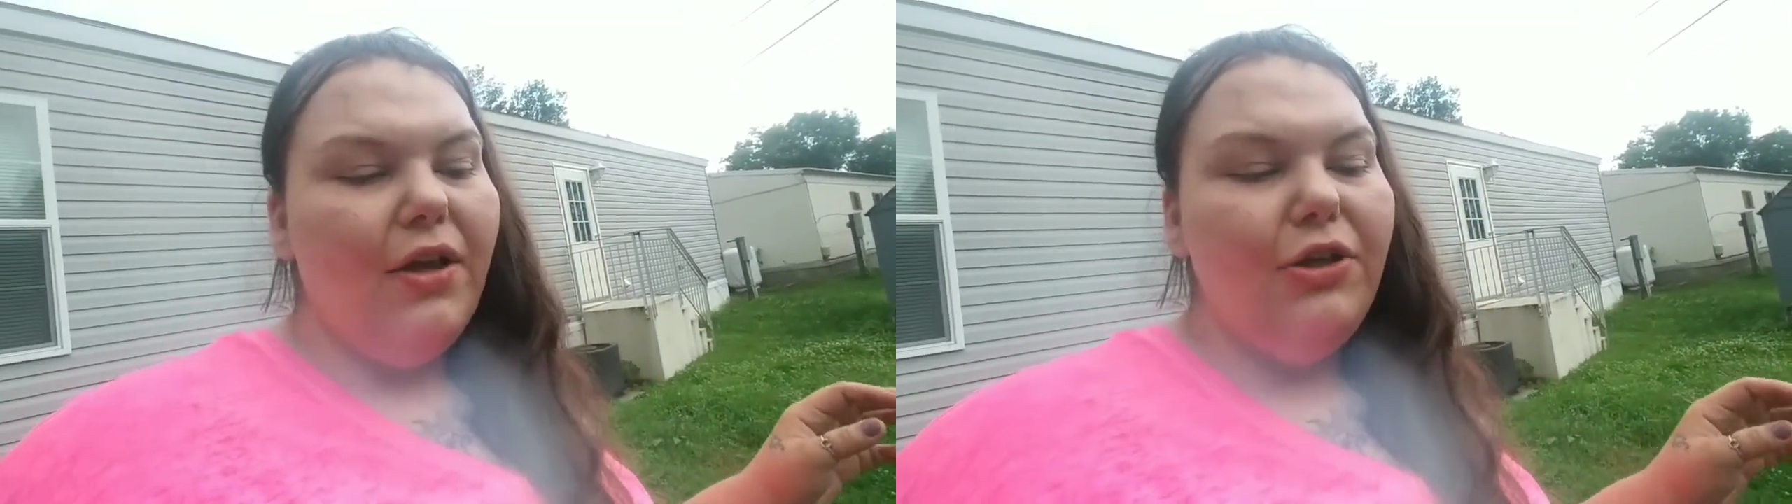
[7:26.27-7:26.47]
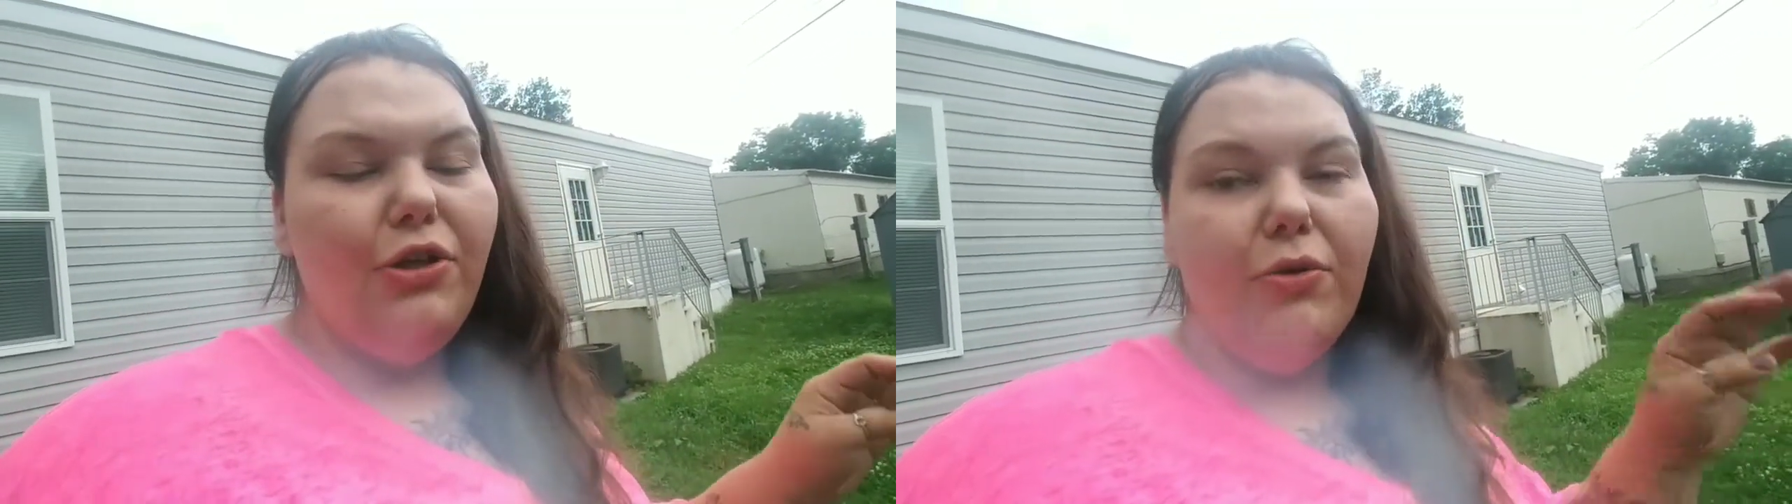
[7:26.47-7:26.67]

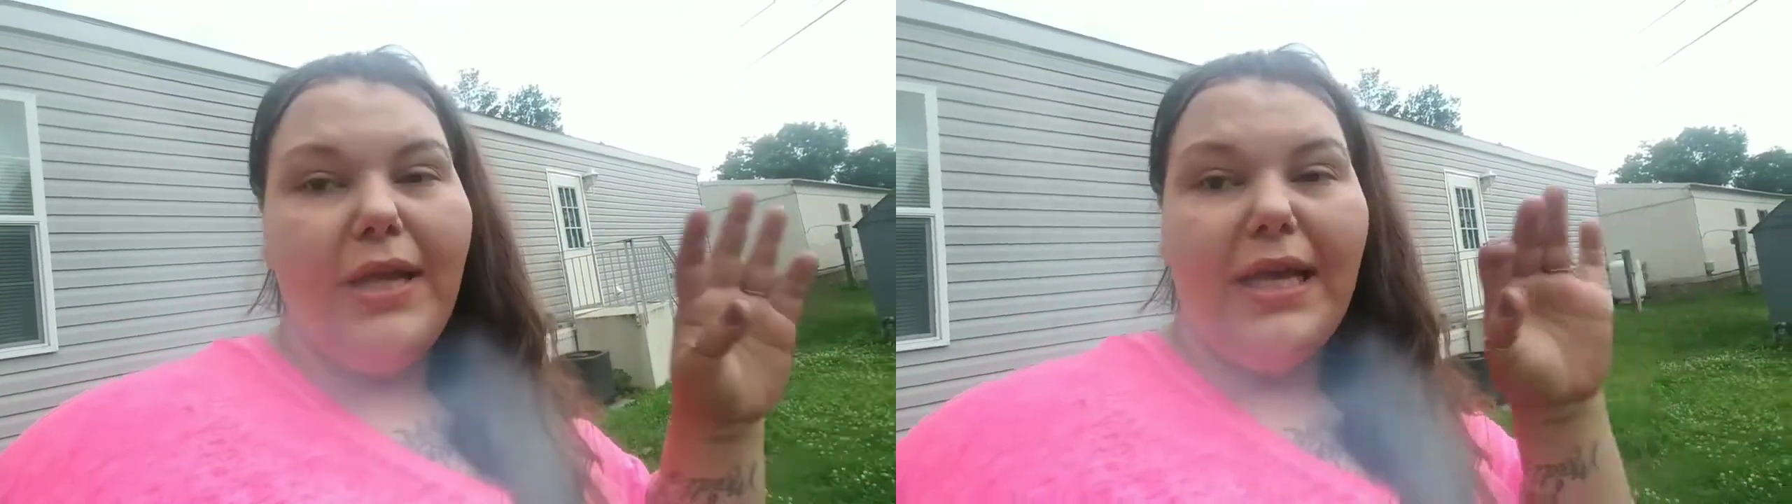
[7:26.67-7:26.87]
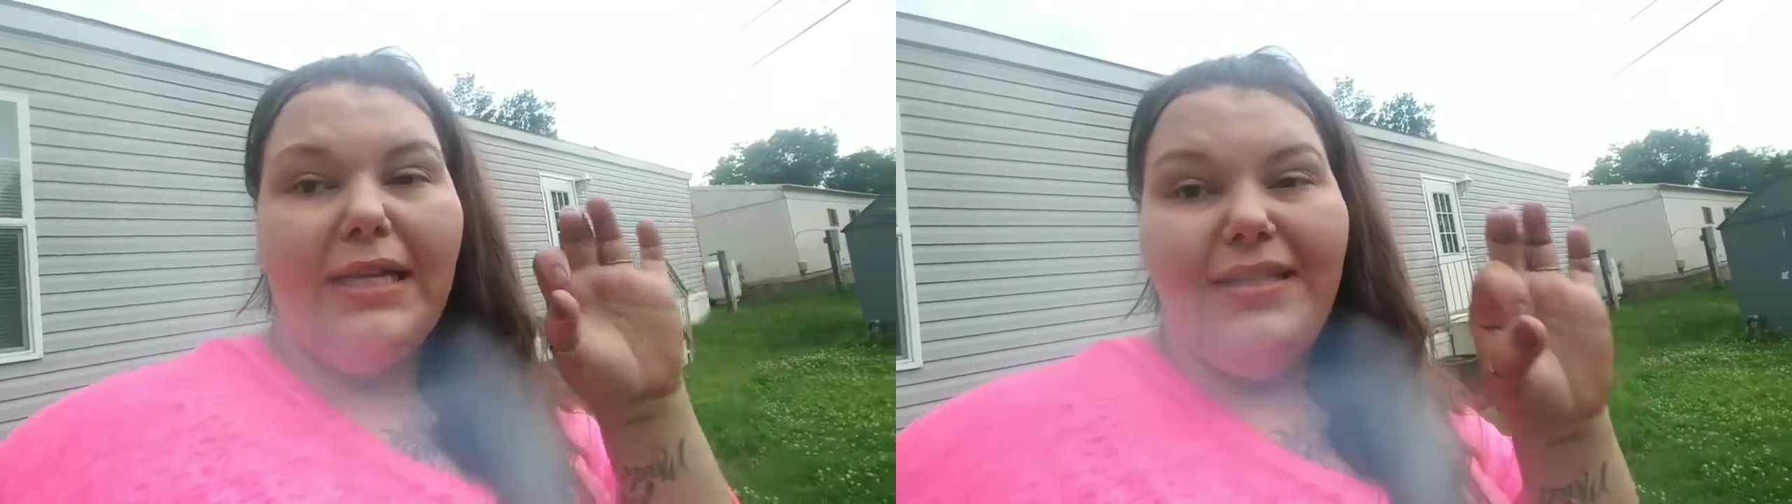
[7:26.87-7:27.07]
do
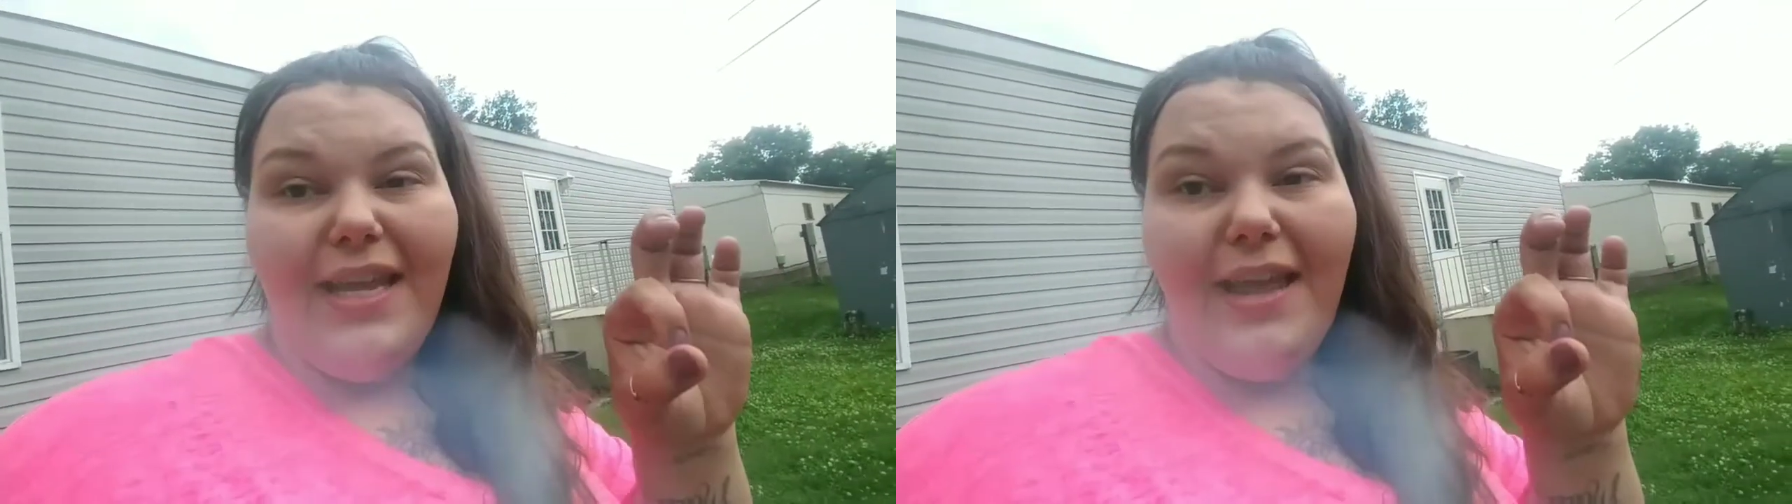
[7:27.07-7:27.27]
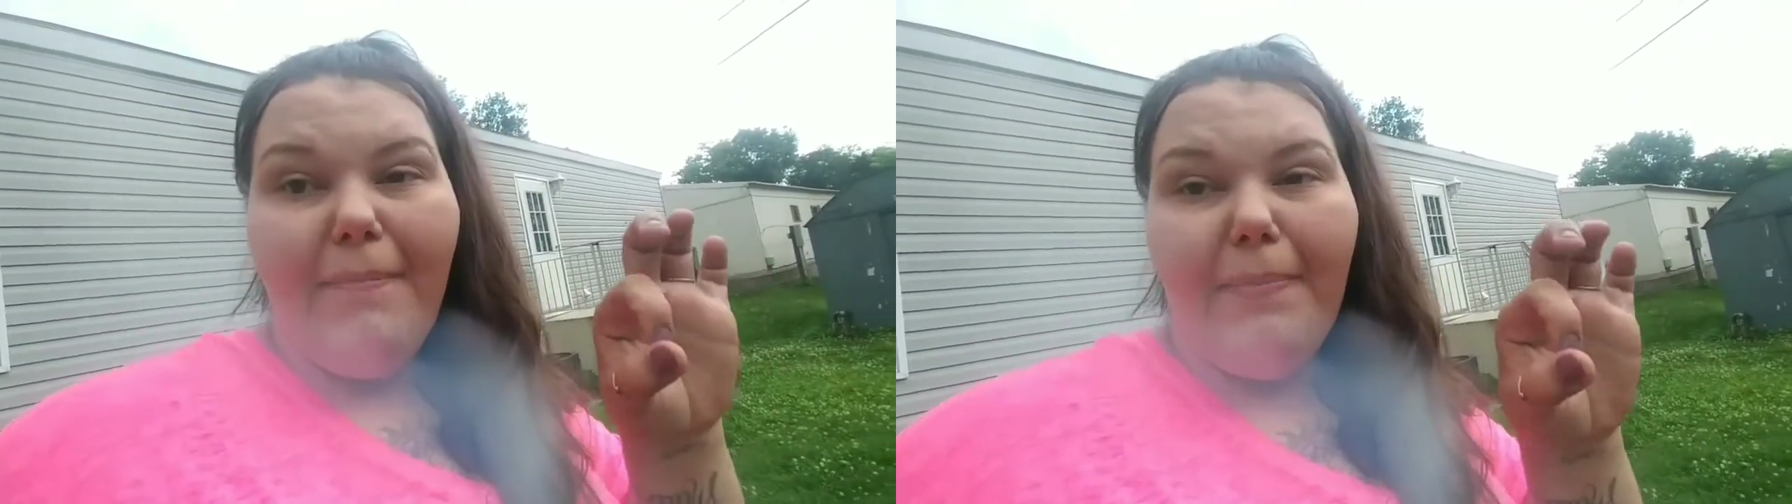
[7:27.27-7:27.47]
like a
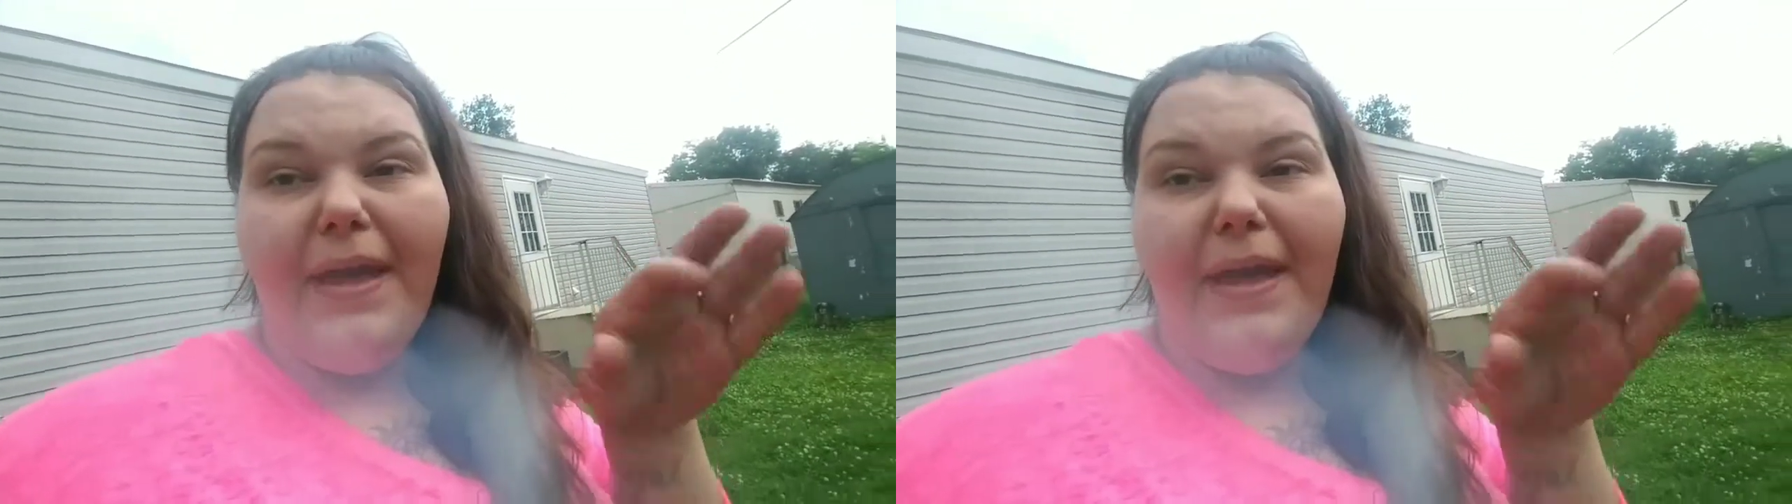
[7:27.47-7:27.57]
tip